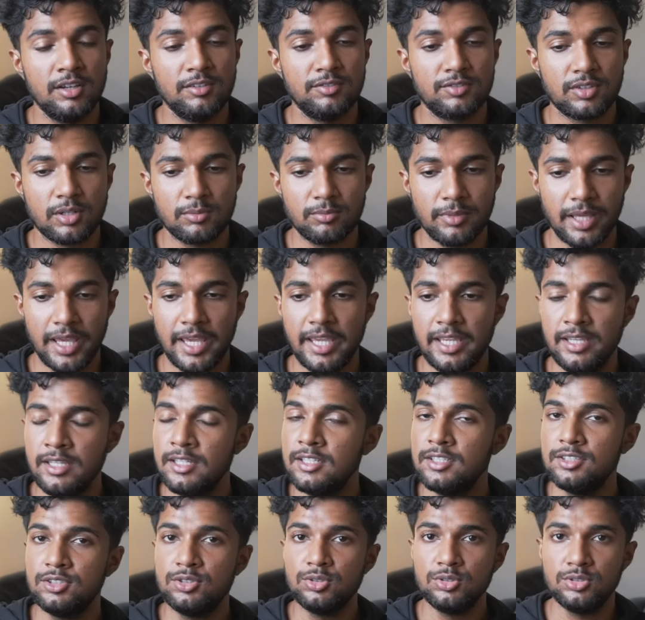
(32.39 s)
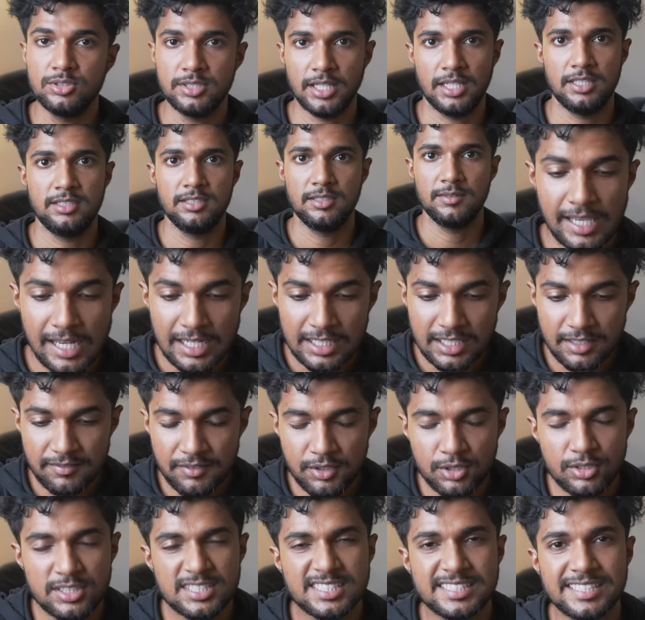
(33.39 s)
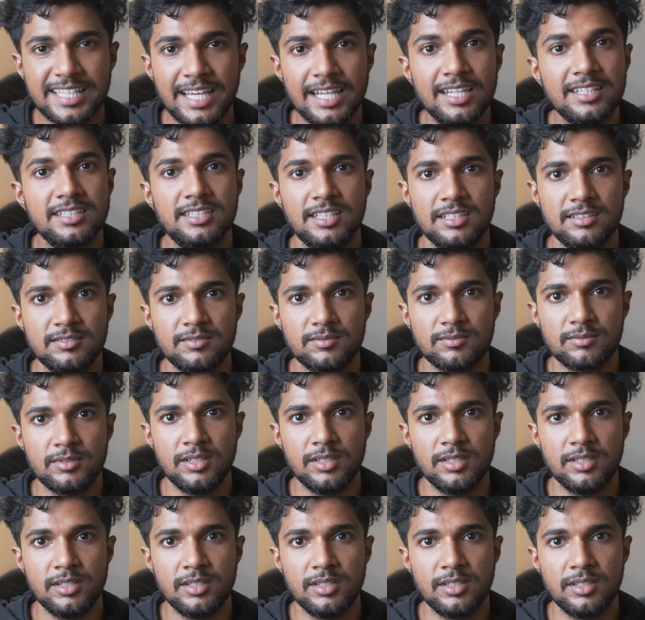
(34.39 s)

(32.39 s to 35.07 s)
from A to Z. It'll give you the skeleton.